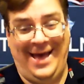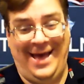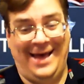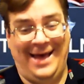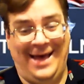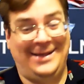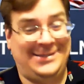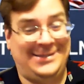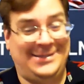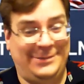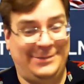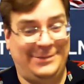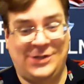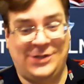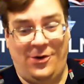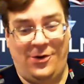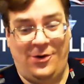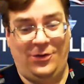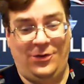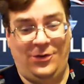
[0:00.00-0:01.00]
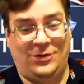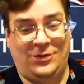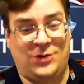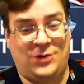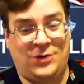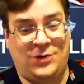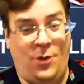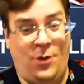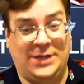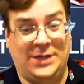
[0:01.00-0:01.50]
Seems so
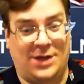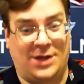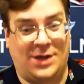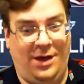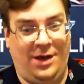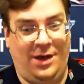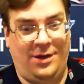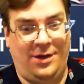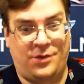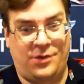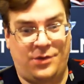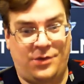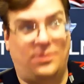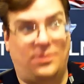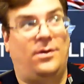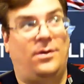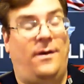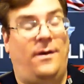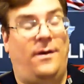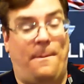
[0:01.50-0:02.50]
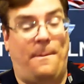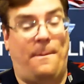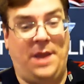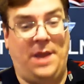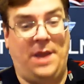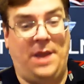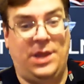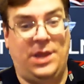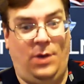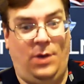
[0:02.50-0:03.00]
2 weeks ago,
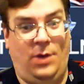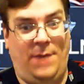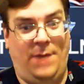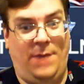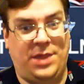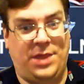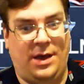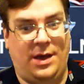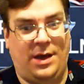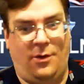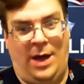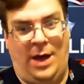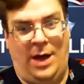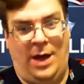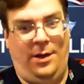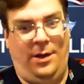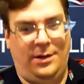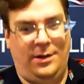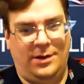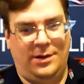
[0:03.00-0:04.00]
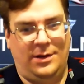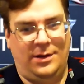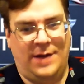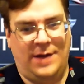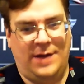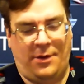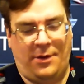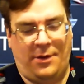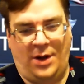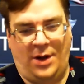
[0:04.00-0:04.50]
1 month ago. Now
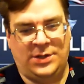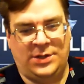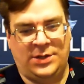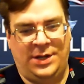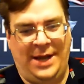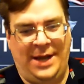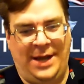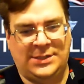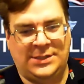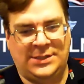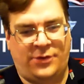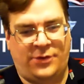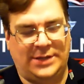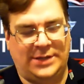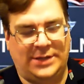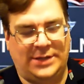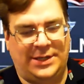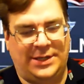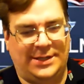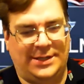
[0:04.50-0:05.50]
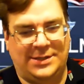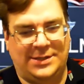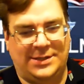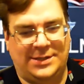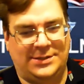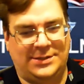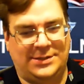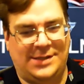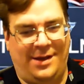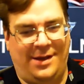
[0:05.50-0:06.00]
we're on to the next craziness.
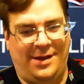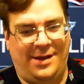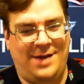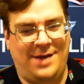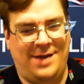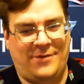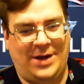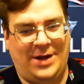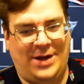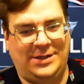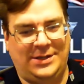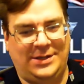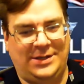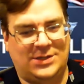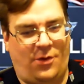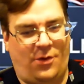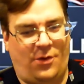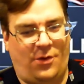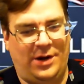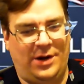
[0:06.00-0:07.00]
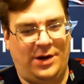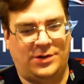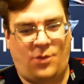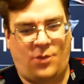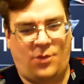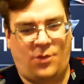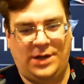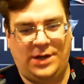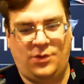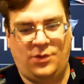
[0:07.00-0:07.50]
It's a never-ending story in
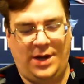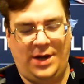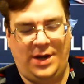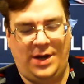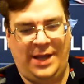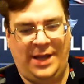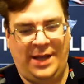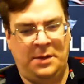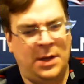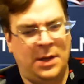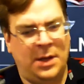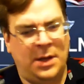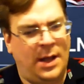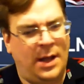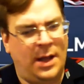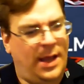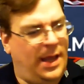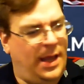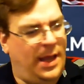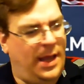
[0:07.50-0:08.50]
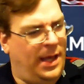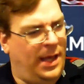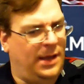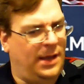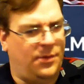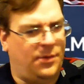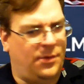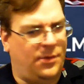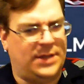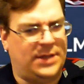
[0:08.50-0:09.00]
2020, eh?
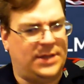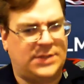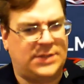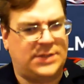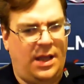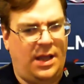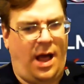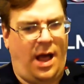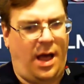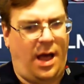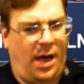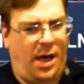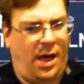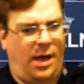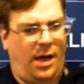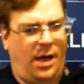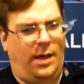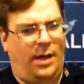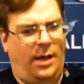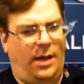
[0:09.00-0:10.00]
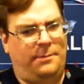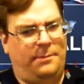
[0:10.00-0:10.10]
Anyways, so